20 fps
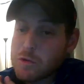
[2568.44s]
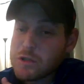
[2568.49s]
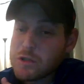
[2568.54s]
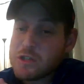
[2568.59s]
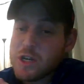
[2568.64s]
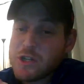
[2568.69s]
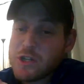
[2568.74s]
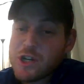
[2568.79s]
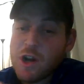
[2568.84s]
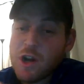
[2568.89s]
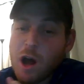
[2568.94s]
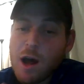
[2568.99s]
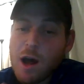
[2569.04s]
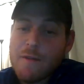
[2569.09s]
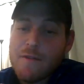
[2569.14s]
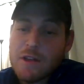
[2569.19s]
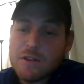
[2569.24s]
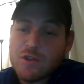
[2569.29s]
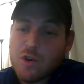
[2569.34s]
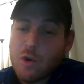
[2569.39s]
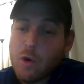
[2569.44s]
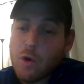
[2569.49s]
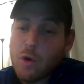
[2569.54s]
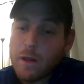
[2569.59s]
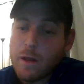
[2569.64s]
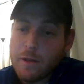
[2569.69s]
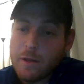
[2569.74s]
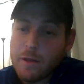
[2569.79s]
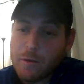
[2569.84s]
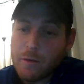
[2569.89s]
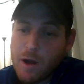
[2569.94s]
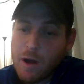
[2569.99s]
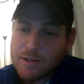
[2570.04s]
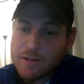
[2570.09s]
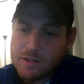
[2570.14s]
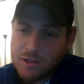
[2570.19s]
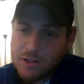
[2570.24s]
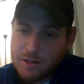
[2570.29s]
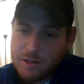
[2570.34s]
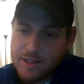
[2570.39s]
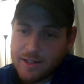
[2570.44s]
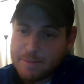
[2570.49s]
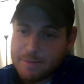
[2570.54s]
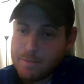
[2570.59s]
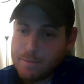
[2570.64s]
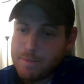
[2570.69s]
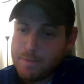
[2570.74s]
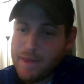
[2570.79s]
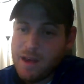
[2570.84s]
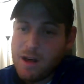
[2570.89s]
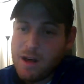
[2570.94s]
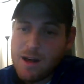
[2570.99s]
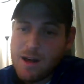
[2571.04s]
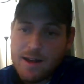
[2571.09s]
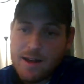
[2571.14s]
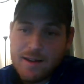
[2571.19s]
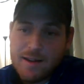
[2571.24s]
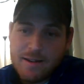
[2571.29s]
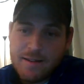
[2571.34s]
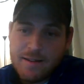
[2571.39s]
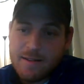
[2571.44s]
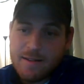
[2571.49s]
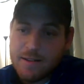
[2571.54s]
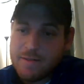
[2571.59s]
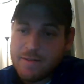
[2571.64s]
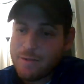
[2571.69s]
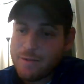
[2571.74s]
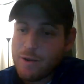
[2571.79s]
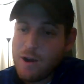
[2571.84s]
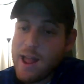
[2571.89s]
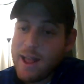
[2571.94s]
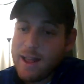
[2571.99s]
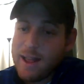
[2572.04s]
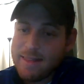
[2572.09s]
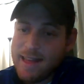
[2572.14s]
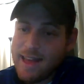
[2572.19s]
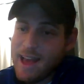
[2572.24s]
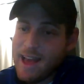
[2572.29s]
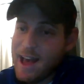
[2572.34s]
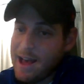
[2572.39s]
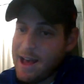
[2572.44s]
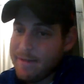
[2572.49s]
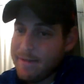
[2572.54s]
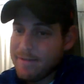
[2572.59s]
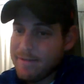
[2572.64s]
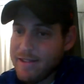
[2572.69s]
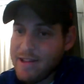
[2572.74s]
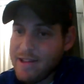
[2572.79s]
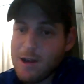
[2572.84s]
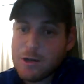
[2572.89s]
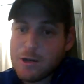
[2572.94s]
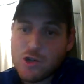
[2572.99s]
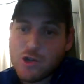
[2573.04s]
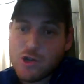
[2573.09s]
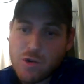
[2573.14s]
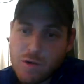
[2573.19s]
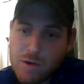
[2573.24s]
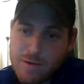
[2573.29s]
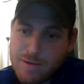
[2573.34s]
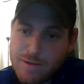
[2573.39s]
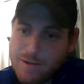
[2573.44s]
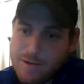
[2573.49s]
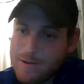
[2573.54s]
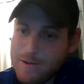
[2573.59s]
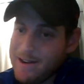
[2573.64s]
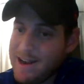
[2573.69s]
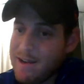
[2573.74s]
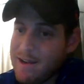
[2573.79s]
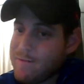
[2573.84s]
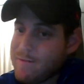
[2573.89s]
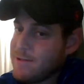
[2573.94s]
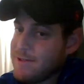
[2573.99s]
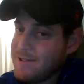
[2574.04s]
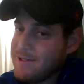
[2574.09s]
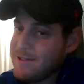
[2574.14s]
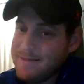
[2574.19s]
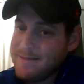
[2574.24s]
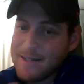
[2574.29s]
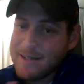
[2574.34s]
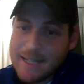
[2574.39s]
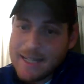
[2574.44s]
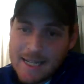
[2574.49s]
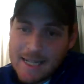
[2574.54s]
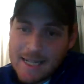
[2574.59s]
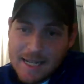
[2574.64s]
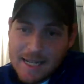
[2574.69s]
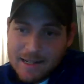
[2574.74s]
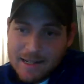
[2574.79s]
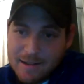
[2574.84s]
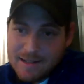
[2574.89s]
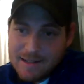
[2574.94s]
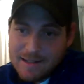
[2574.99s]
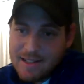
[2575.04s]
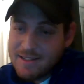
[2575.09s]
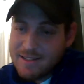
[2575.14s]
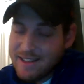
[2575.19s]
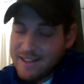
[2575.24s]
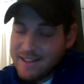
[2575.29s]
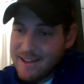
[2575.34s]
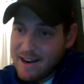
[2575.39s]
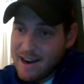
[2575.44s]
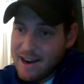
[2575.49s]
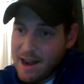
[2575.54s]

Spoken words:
was such an obvious hole on their roster. Like, beyond Frank, they had Deion Jordan, who had never consistently done